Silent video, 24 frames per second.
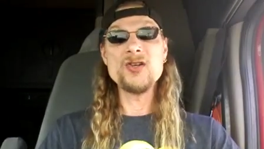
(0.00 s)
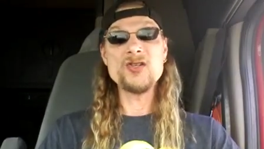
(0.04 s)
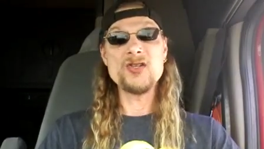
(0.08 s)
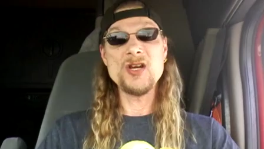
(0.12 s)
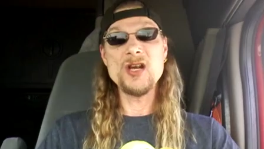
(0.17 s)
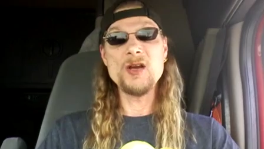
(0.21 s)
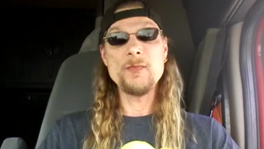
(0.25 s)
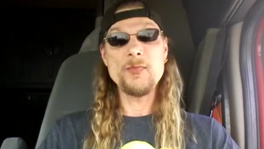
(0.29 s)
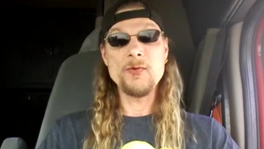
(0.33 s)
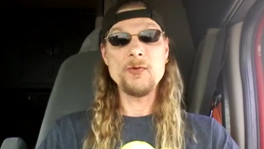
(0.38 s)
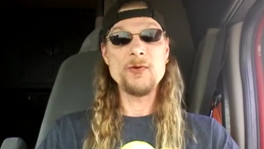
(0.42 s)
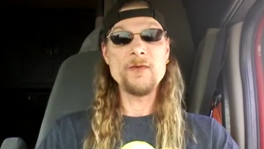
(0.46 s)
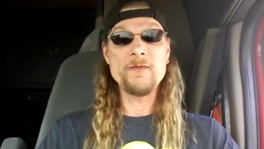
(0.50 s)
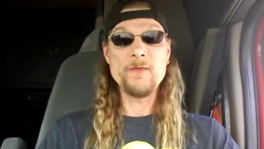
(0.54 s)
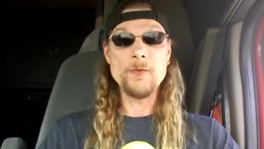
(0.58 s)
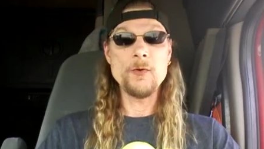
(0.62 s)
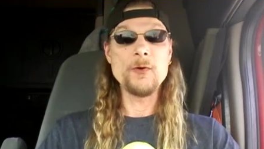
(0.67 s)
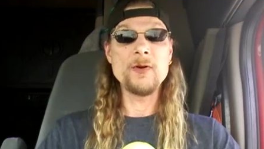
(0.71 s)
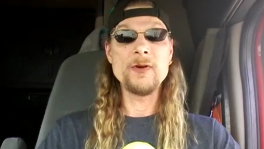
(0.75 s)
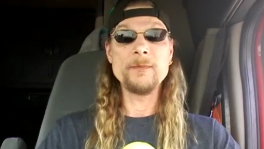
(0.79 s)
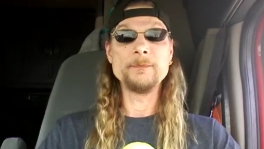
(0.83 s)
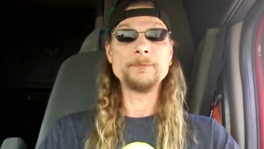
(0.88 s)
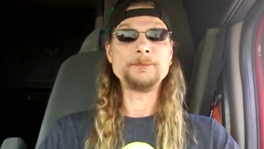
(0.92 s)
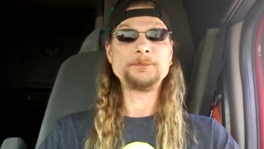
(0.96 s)
shape, or
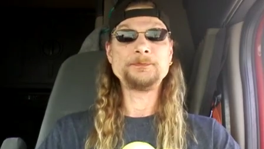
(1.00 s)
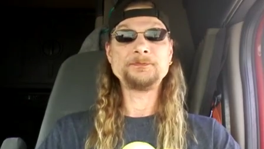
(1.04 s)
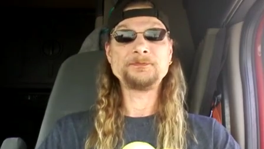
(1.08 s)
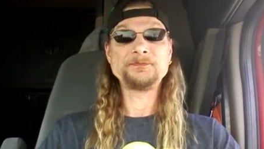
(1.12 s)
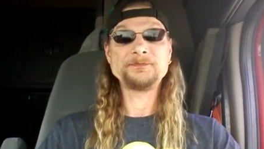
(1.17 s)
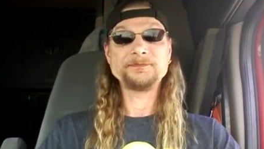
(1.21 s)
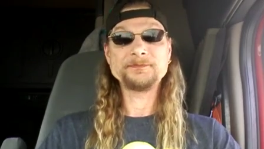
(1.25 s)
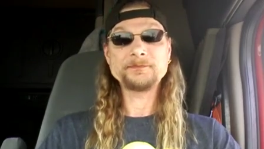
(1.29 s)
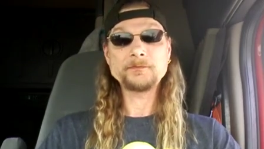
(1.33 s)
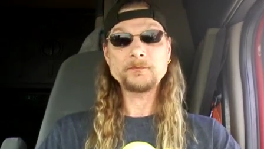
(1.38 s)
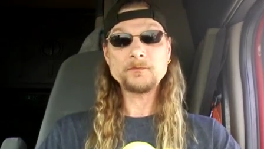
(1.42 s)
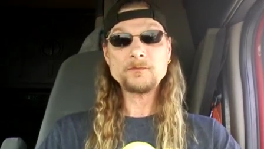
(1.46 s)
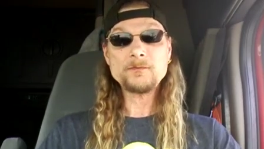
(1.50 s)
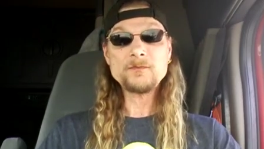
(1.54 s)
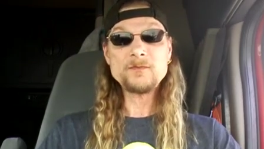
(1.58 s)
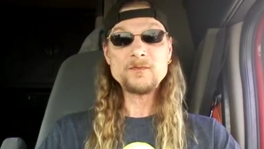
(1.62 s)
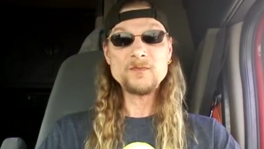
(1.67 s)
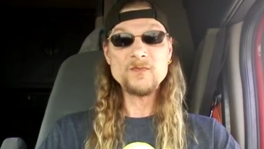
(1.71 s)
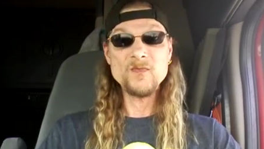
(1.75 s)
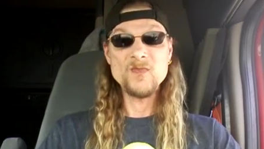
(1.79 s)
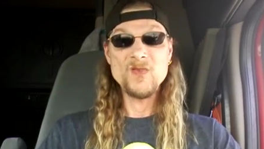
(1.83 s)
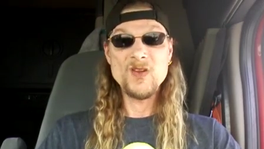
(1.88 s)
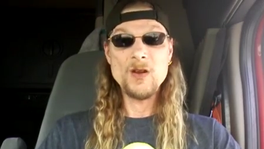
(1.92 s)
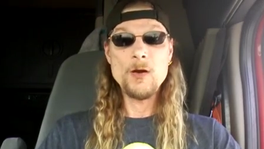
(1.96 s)
form.
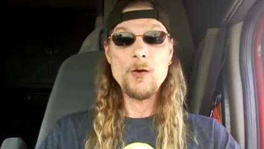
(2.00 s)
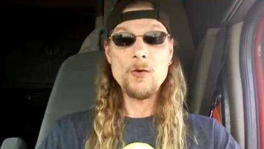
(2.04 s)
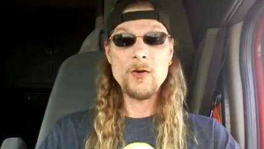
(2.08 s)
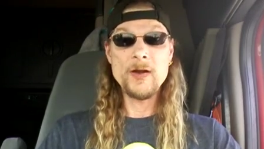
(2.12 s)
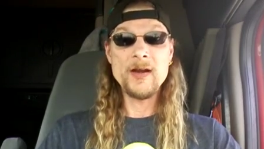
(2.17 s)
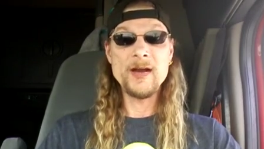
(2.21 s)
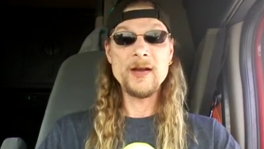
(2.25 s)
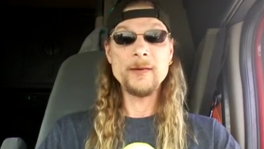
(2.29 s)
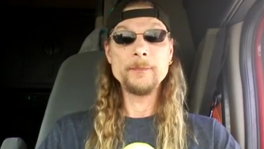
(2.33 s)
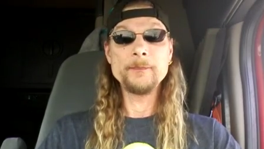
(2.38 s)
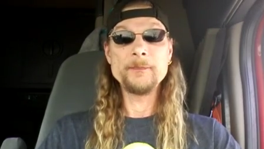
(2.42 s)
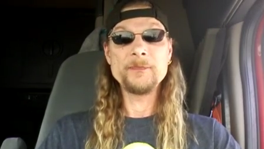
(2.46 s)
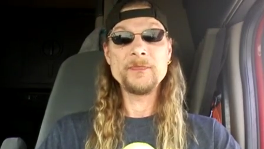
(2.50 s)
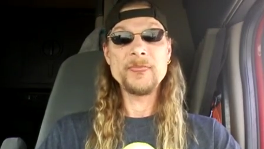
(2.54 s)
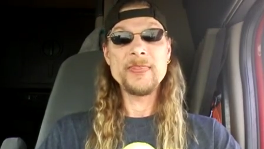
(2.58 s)
Okay?